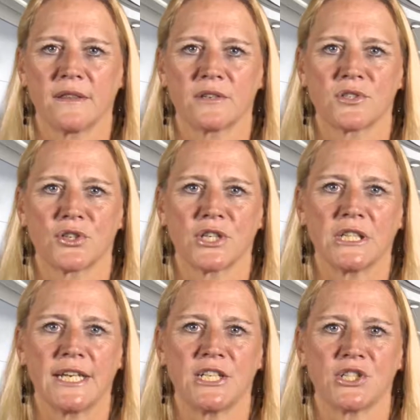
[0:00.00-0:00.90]
their
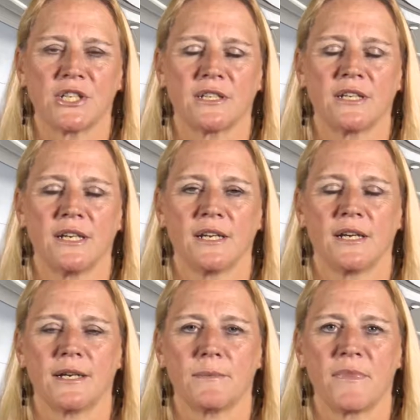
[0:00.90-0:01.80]
circulation,
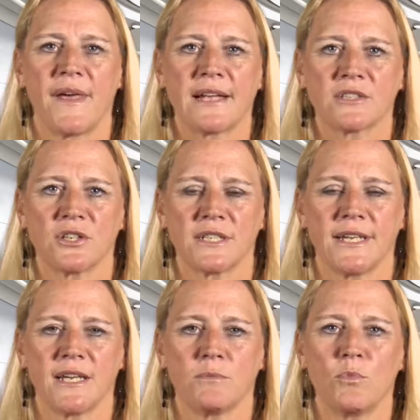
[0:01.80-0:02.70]
that's going to
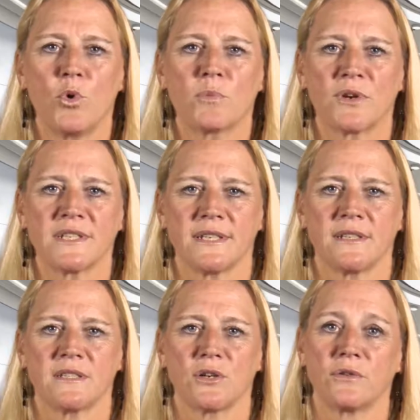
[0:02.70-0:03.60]
take more
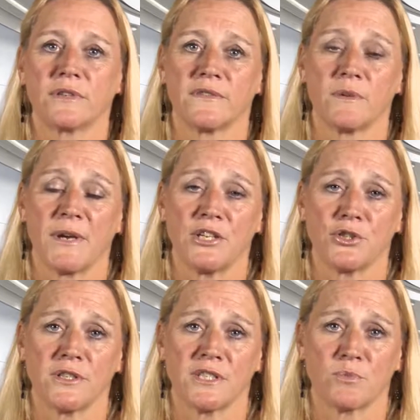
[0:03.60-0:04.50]
precedence over if a
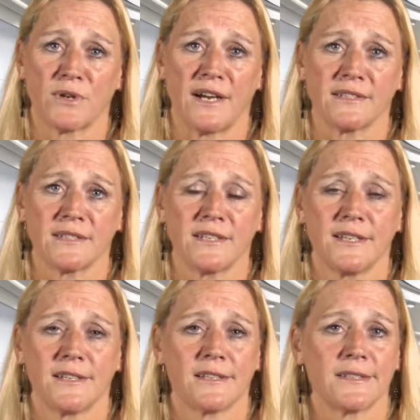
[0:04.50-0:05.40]
patient is depressed.
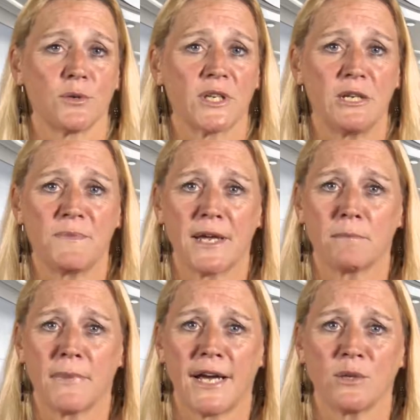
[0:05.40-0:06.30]
So keep
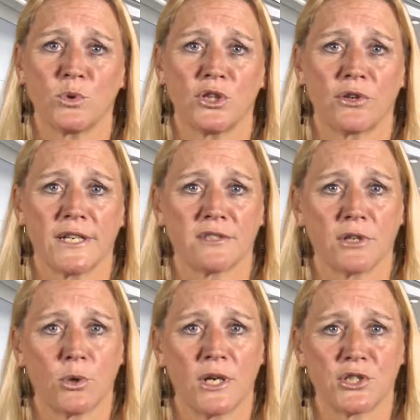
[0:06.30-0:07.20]
that in mind when you're
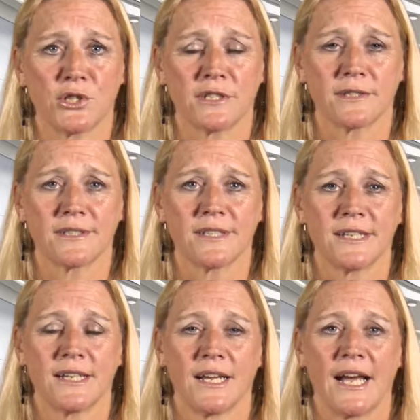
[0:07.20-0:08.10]
answering questions.
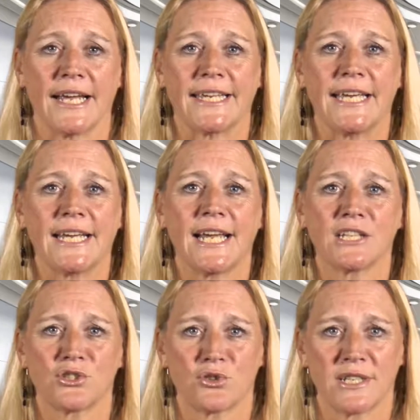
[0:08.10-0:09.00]
I
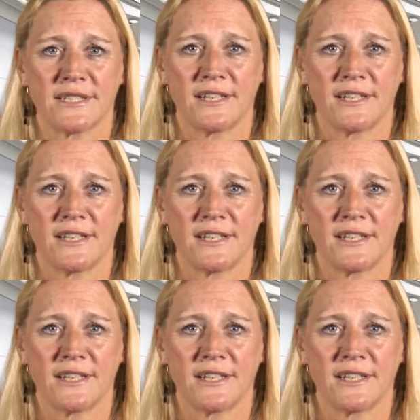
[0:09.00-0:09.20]
cannot stress